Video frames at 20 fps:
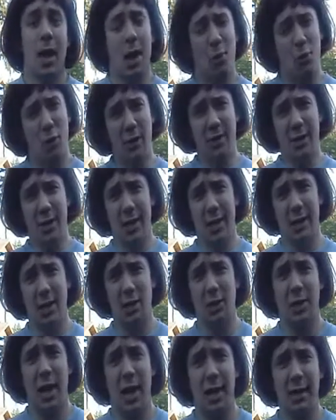It wasn't
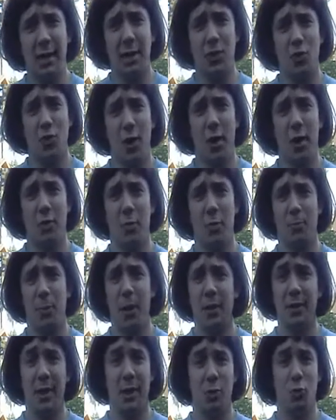until 1920 when
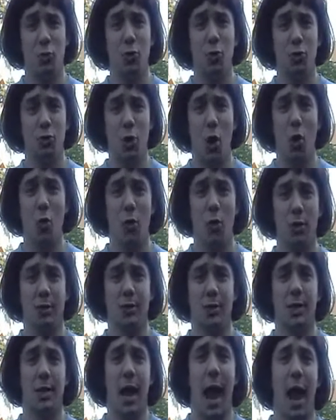President Woodrow
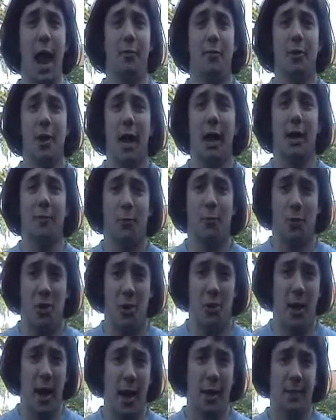Wilson advocated for
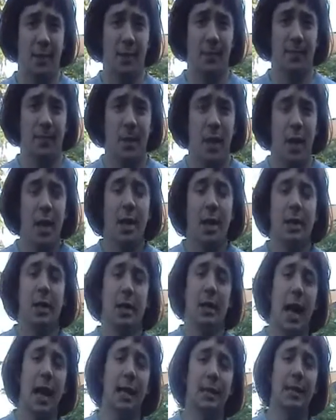their rights.
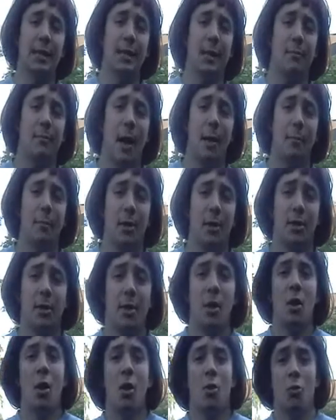The 19th Amendment
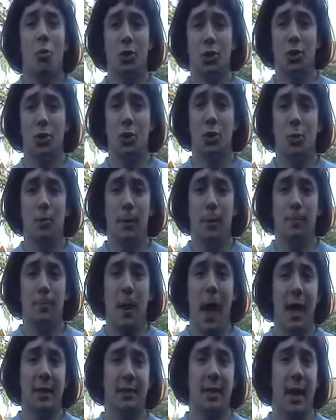would soon be
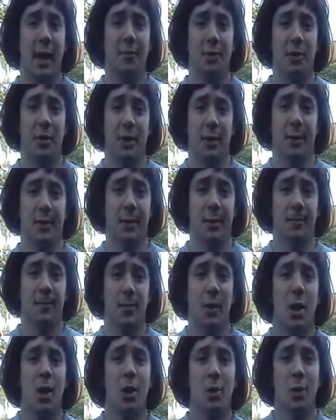passed after this,
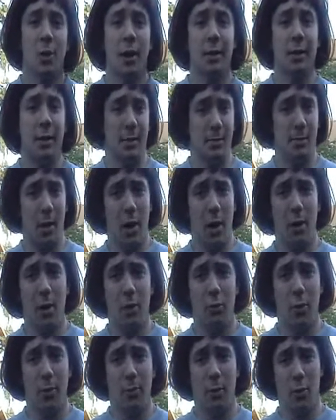granting
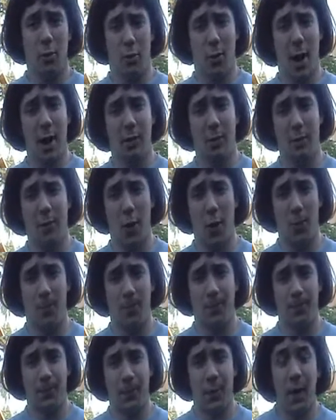American women the right to vote.